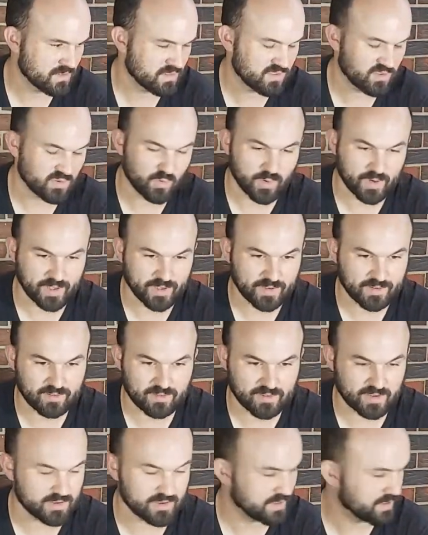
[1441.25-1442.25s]
20,
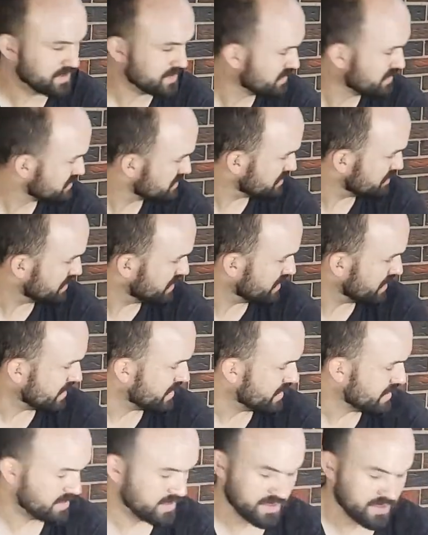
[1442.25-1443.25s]
30, something like
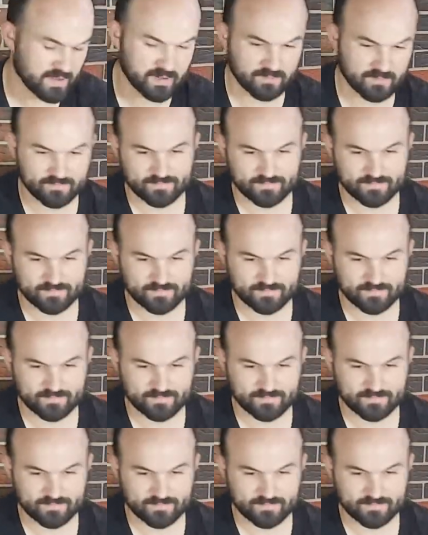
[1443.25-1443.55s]
that, and then